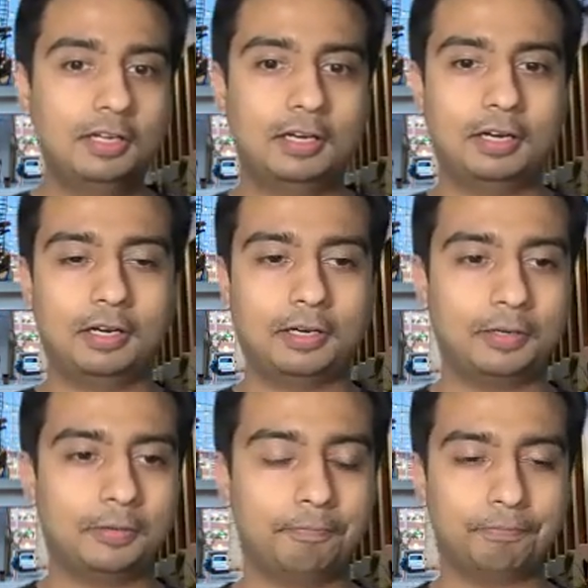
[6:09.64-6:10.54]

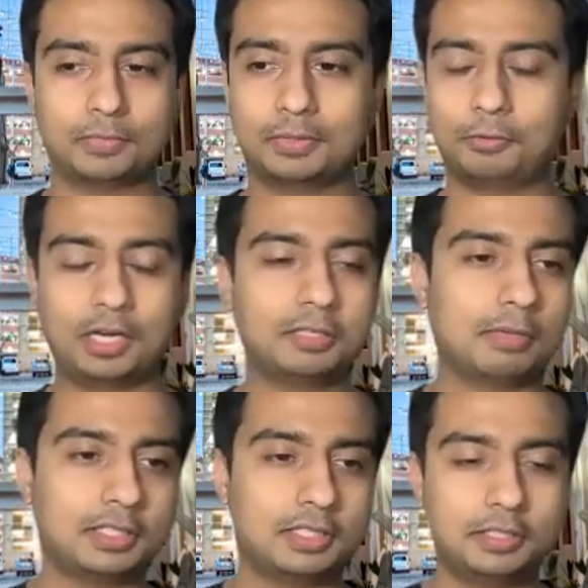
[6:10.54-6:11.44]
writing my
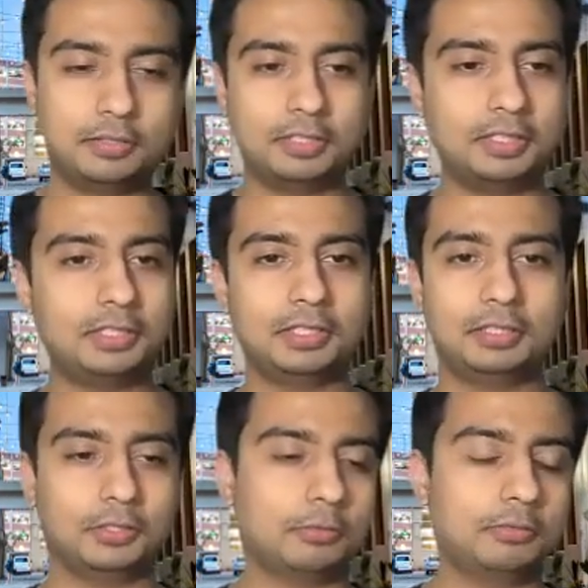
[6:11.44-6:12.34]
CV,
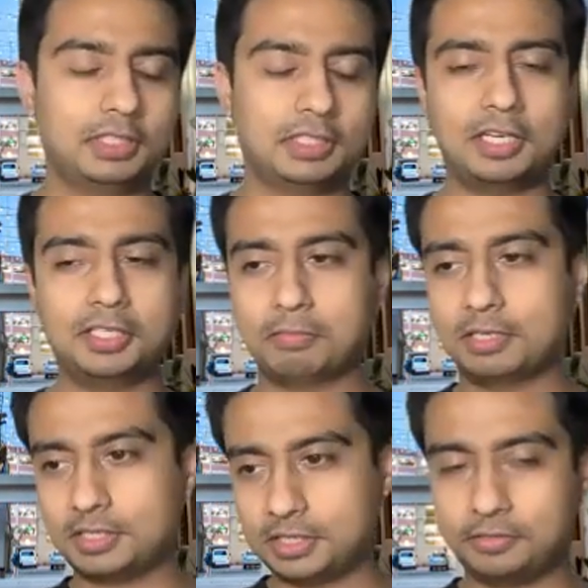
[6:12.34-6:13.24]
you know, designing my
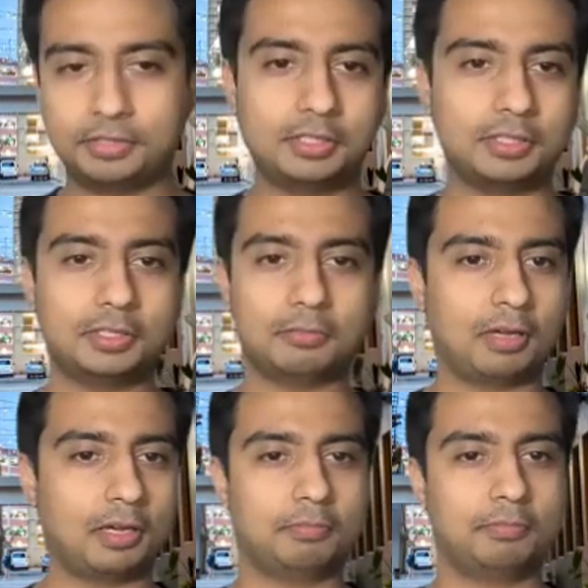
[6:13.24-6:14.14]
CV and
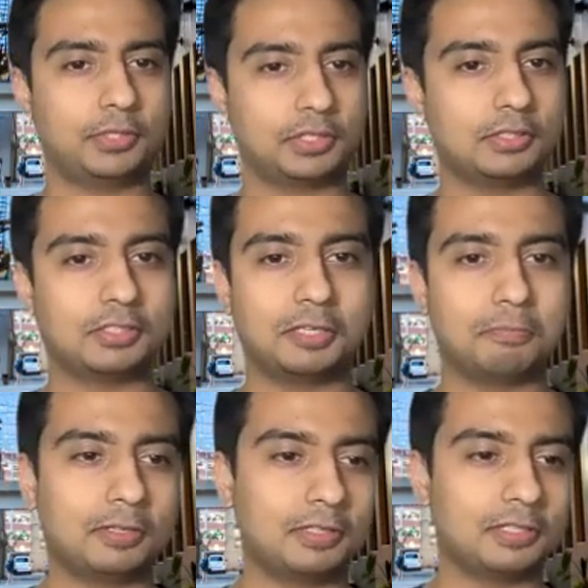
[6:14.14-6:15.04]
my personal
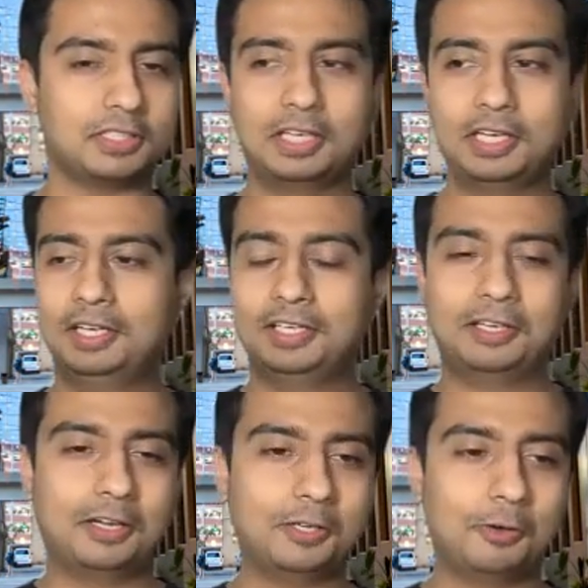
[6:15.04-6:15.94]
statements,
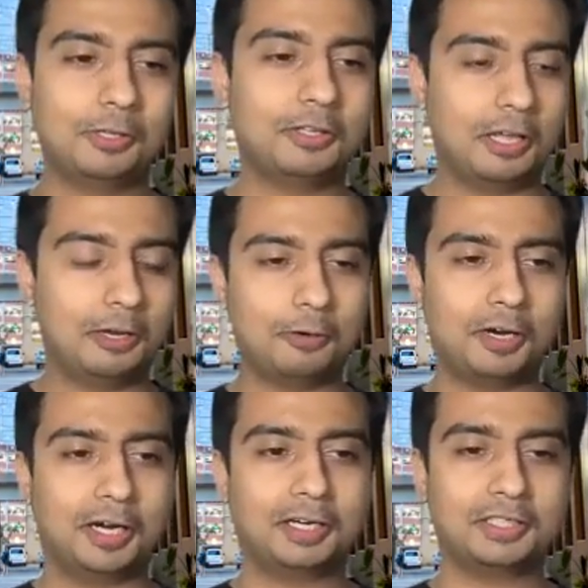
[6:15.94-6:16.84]
getting all the
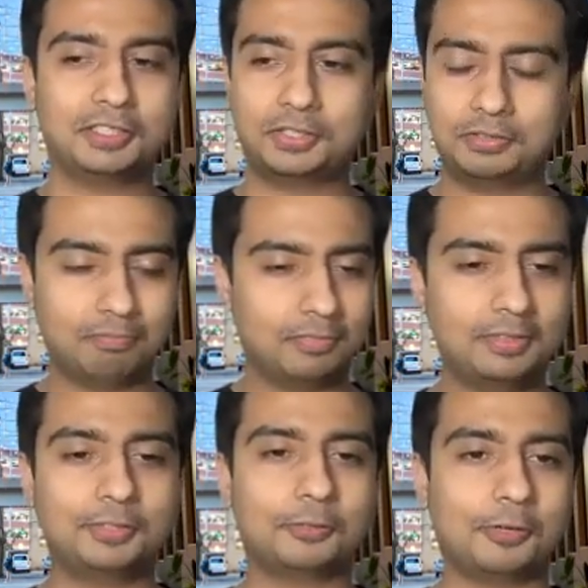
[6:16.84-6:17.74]
LORs,
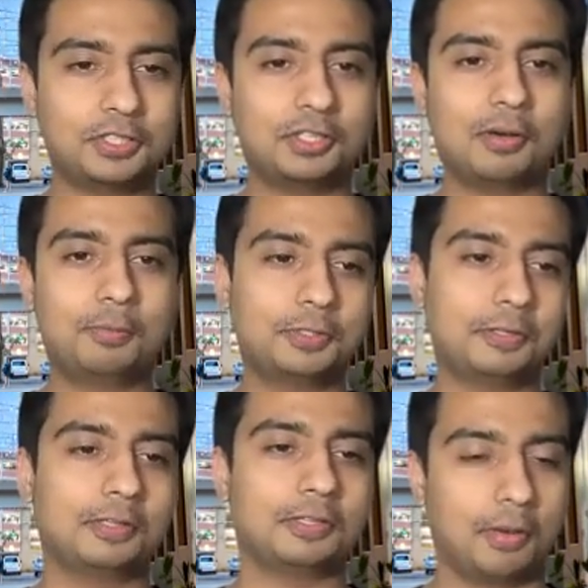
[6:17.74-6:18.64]
you know, rushing up with
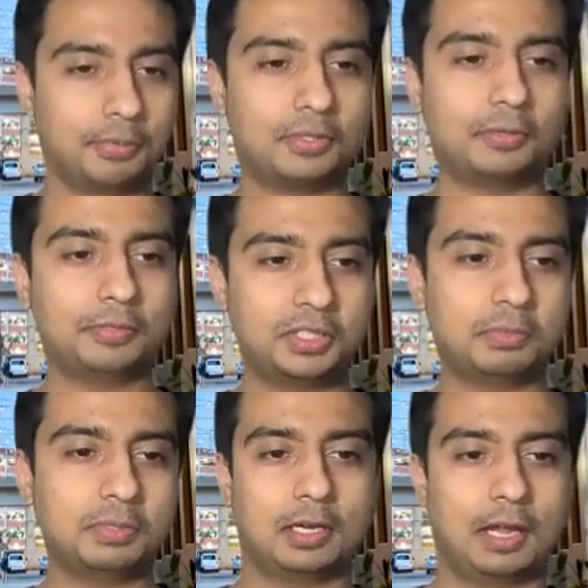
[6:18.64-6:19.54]
all the
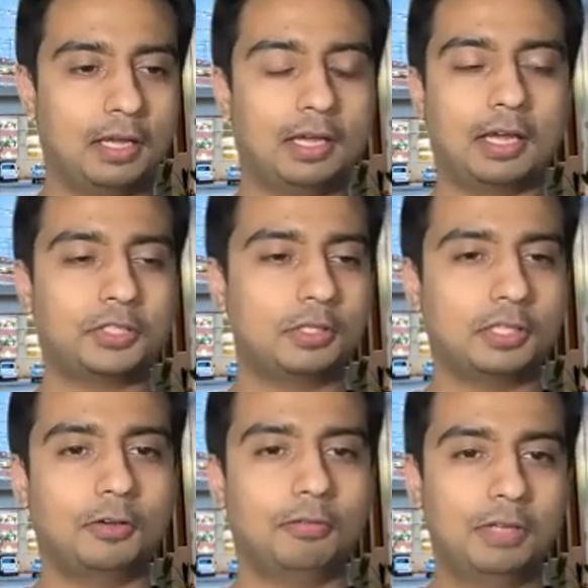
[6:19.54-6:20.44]
observerships that I
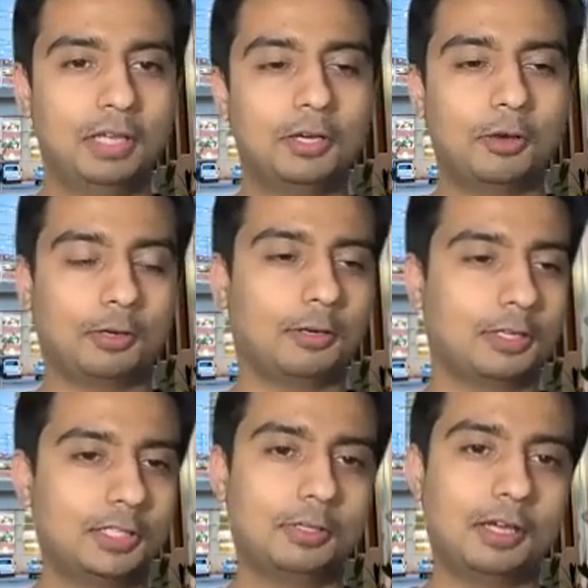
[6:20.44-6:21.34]
actually got
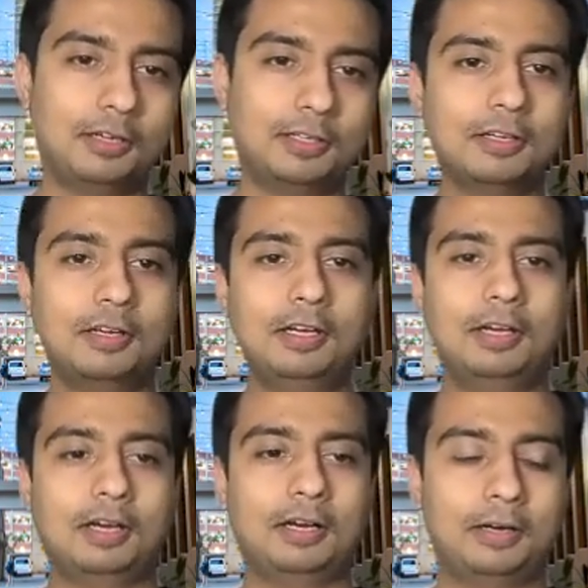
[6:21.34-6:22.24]
lucky to get,
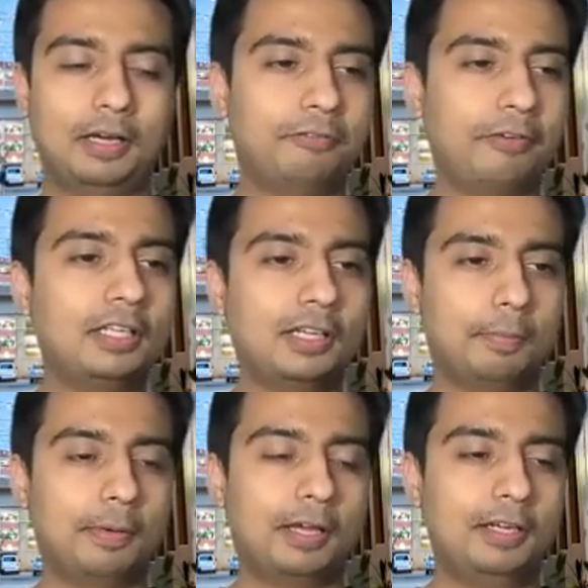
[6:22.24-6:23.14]
and finally
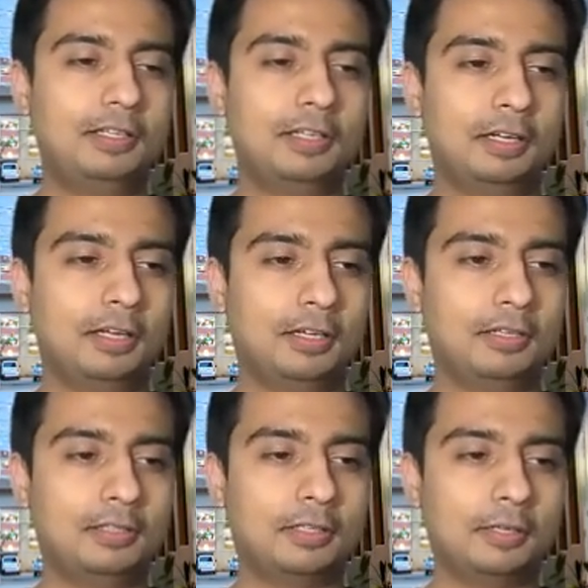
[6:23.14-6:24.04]
applied, and